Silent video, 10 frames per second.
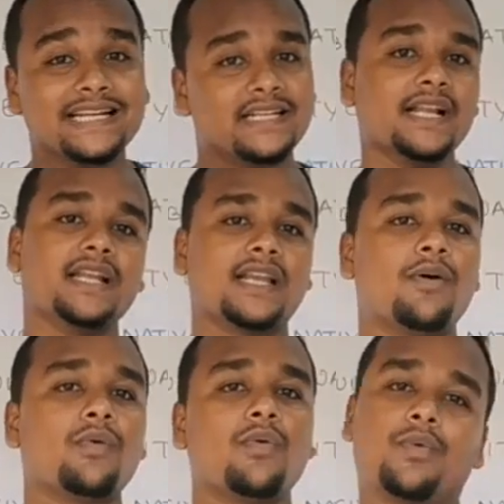till
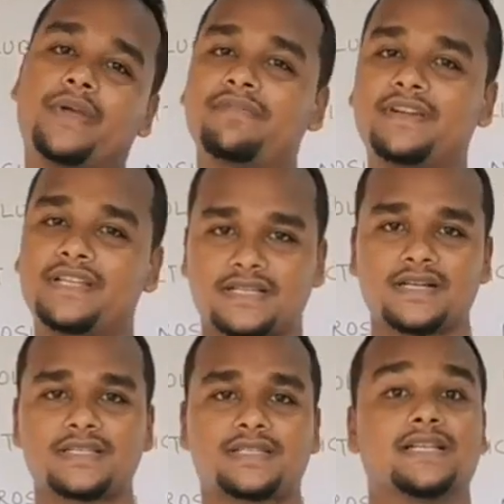now we have
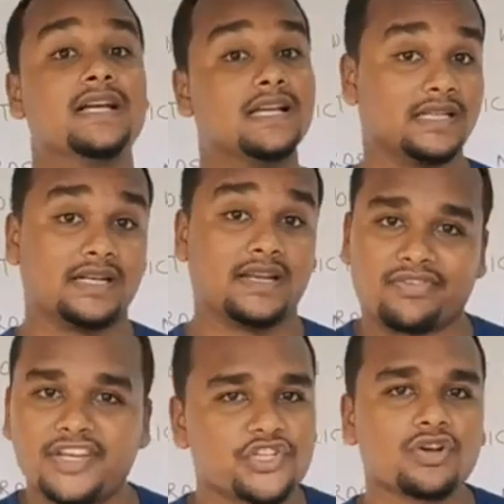discussed the
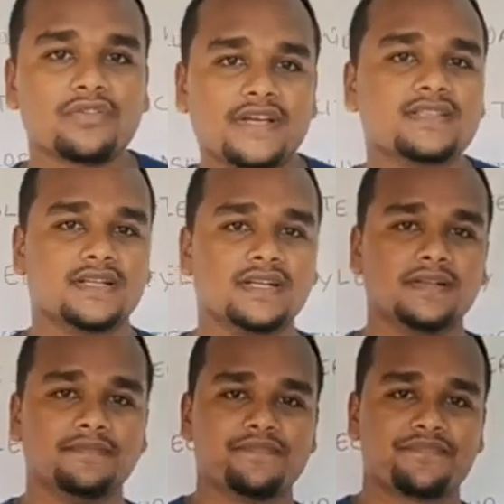definition of acid.
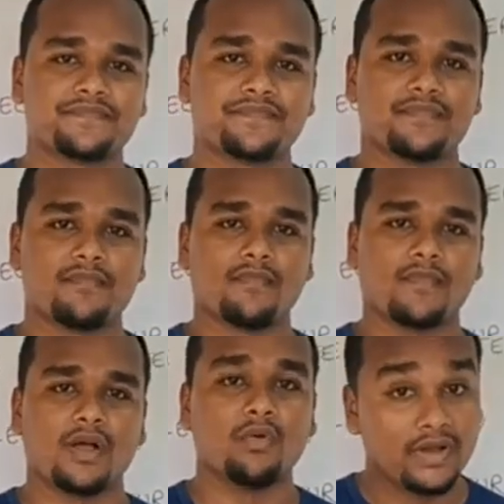
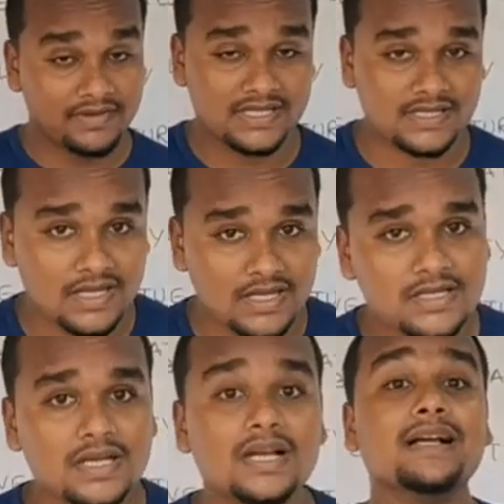We have discussed
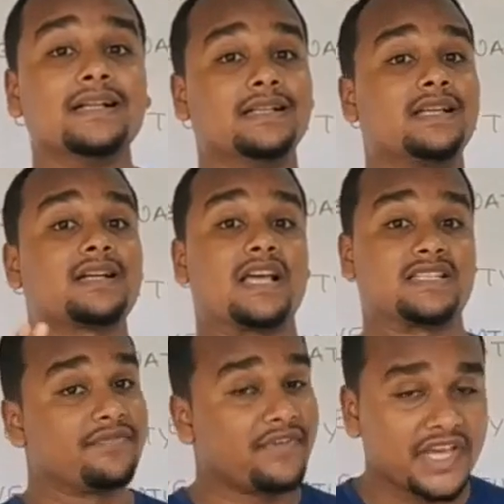the
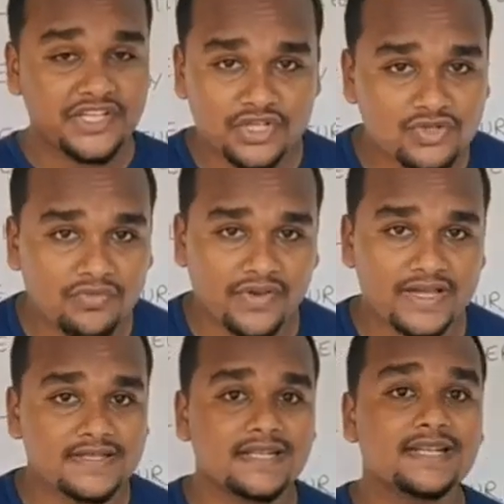classifications of
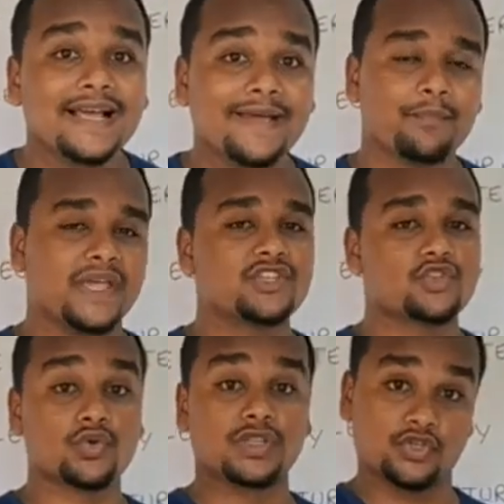acid based
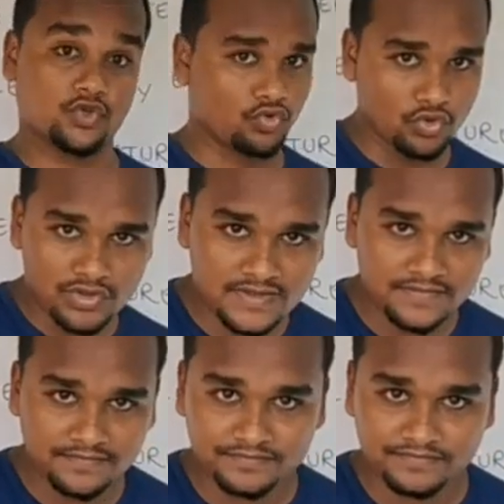on the source.
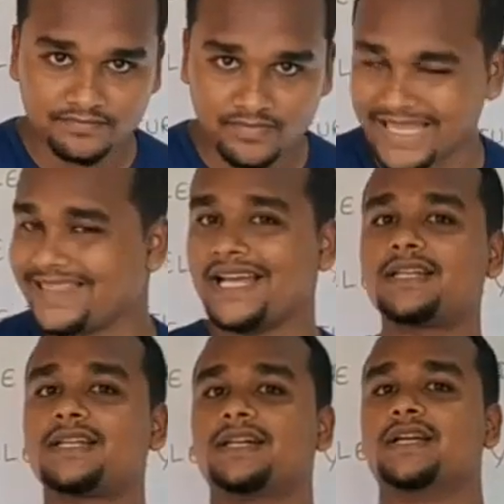In that,